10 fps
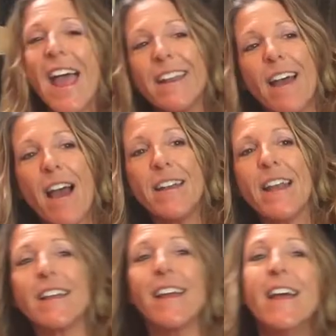And
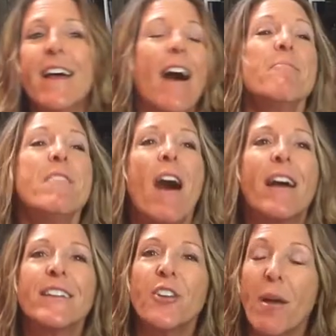and I I'm
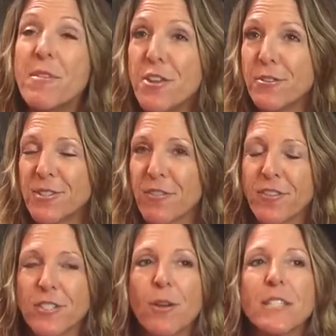not you know I'm a new
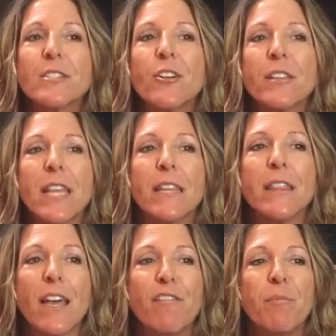surfer, so I started late
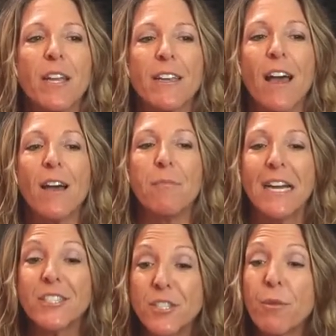in life, but um,
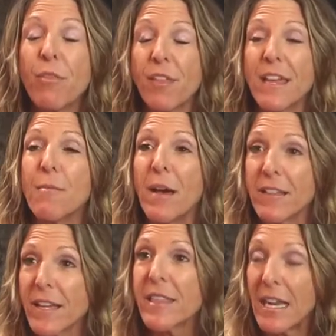I do think
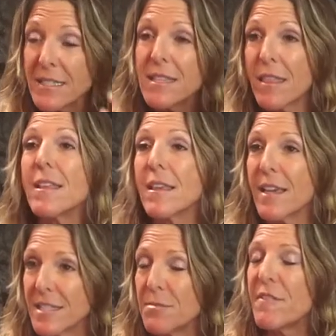about like that is the thing
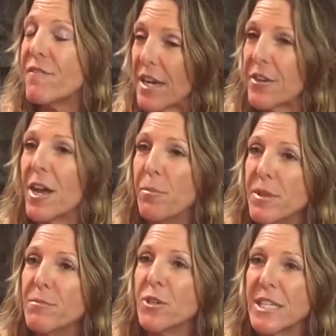that gets me fired up
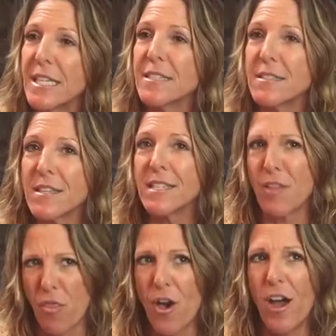in the morning is
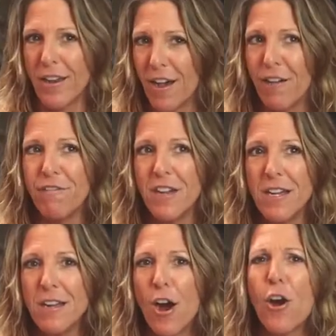is the thought of
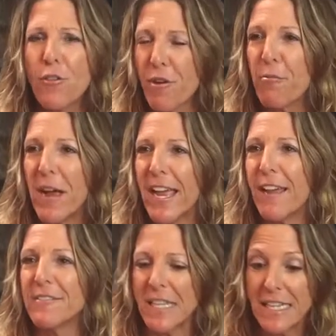are there waves?